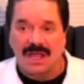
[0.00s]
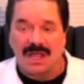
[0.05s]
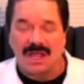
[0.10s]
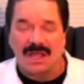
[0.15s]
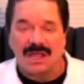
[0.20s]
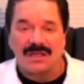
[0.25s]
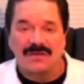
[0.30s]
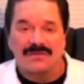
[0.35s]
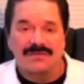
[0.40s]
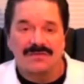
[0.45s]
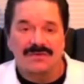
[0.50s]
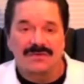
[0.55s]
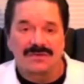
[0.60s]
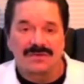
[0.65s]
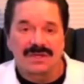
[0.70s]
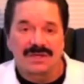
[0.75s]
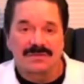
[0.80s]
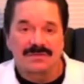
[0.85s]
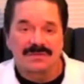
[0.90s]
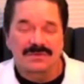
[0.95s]
If your
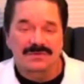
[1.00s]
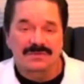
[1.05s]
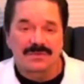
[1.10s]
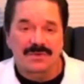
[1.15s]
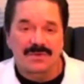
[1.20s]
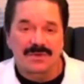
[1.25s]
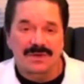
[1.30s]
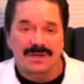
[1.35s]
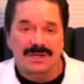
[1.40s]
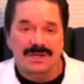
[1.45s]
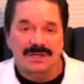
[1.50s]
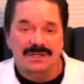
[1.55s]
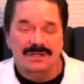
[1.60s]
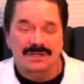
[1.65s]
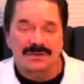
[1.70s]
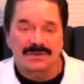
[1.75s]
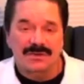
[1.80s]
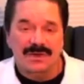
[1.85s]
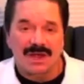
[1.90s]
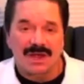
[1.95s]
nipple's pointing at
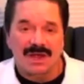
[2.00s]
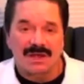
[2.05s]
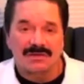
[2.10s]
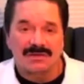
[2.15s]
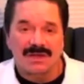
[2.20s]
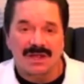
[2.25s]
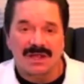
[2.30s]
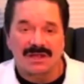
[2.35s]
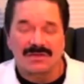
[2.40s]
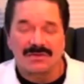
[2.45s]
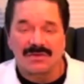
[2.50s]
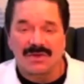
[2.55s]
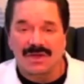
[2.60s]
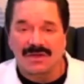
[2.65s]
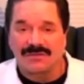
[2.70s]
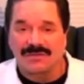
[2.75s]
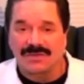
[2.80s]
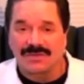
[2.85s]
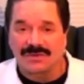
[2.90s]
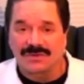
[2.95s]
the ground and you
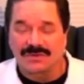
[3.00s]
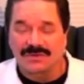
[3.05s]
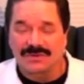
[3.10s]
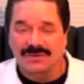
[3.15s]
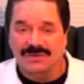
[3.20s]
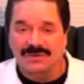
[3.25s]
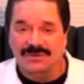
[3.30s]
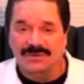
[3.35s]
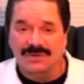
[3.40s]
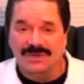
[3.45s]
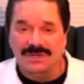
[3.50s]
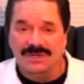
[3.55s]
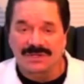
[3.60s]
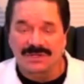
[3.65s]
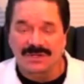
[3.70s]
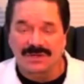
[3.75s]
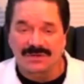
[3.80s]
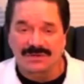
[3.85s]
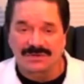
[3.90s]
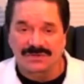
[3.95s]
have third degree
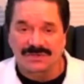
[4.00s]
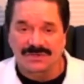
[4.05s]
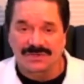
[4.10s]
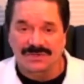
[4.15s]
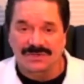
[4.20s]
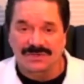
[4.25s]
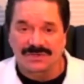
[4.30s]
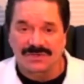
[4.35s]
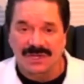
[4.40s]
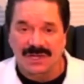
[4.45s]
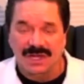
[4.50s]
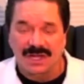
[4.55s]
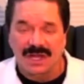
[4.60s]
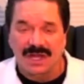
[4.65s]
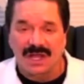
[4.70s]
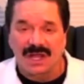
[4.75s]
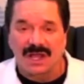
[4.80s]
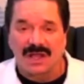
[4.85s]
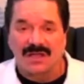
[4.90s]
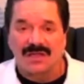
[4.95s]
ptosis,
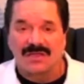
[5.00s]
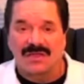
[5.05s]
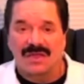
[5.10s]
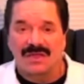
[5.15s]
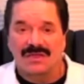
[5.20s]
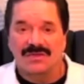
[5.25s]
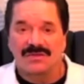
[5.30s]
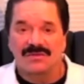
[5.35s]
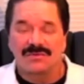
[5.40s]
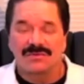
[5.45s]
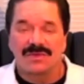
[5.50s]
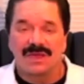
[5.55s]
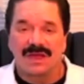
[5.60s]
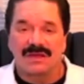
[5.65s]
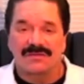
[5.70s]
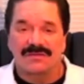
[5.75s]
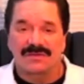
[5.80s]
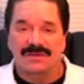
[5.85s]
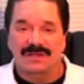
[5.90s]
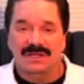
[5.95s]
then you
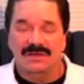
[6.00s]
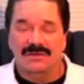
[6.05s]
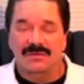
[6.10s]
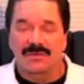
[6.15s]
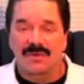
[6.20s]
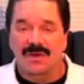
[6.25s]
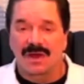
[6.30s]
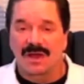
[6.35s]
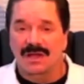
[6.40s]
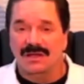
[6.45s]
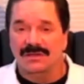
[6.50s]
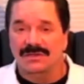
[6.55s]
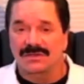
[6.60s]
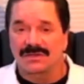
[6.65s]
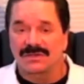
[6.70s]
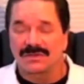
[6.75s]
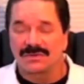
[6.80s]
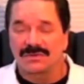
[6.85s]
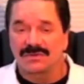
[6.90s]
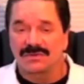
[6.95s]
definitely want
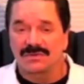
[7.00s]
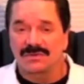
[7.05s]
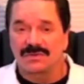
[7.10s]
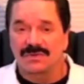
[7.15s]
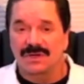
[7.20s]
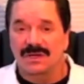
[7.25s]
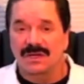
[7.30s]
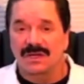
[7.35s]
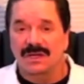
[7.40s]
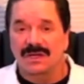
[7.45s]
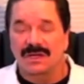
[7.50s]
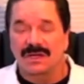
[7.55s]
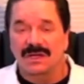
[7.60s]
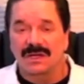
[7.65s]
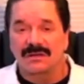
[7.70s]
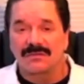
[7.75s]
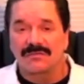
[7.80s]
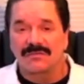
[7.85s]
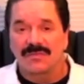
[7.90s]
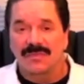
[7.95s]
to
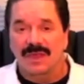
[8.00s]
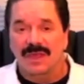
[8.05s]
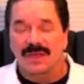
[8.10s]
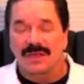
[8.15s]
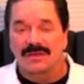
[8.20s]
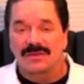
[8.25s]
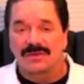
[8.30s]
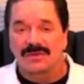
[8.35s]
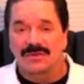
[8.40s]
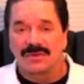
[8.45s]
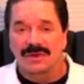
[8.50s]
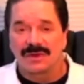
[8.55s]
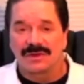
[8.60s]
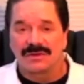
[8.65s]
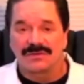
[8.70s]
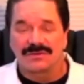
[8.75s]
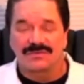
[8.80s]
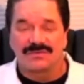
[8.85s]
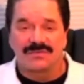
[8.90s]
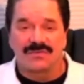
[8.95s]
do a
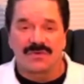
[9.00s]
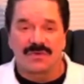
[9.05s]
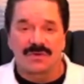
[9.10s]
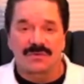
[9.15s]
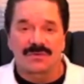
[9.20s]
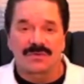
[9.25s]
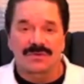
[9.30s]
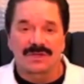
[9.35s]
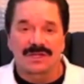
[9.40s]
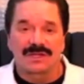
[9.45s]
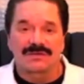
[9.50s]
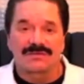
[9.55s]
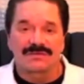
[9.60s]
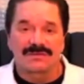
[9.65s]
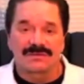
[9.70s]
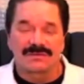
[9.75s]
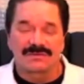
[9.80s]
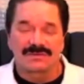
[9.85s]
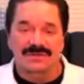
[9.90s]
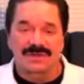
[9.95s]
formal
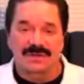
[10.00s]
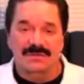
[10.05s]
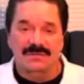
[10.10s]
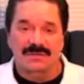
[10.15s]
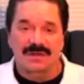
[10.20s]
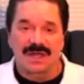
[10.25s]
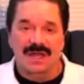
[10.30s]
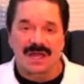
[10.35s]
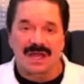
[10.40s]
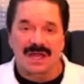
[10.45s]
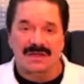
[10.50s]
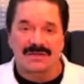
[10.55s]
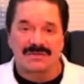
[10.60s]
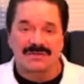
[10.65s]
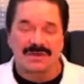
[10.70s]
lift of some kind.